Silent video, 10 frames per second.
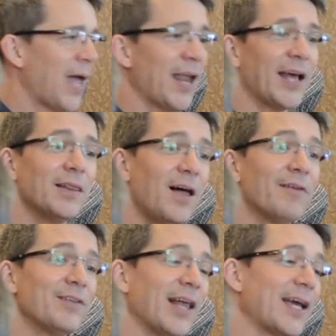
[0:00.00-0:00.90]
And I
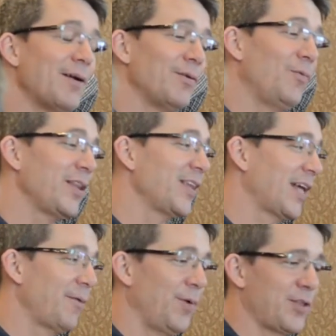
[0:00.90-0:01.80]
loved, one thing
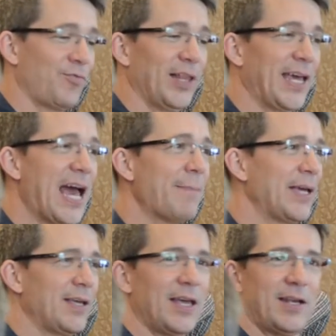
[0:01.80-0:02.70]
I was really happy
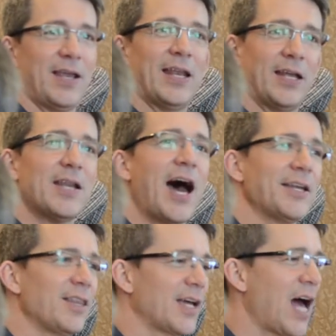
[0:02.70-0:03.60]
in a
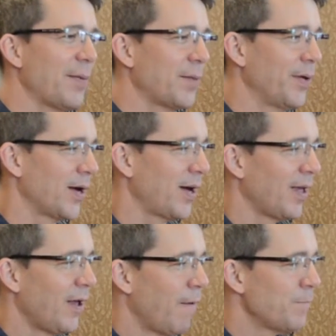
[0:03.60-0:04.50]
nod to the comic book,
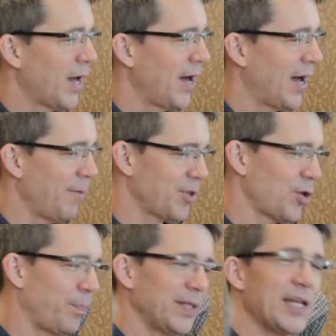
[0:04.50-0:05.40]
I was
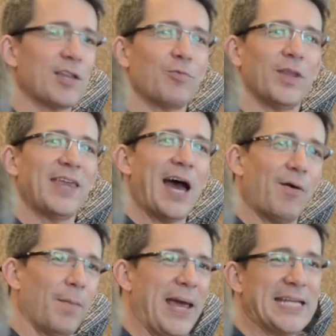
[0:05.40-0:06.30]
so pleased with how
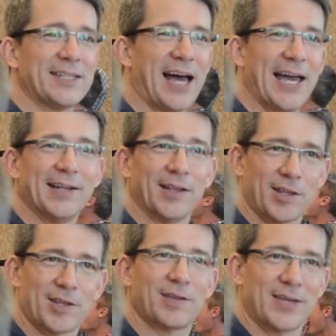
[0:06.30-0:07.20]
our main
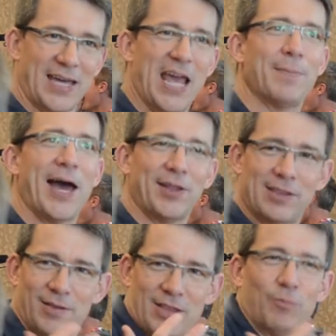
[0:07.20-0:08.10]
titles came out,
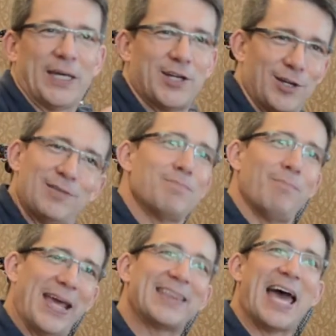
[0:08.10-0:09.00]
that we could
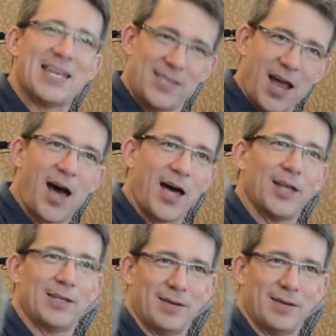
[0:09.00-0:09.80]
make that nod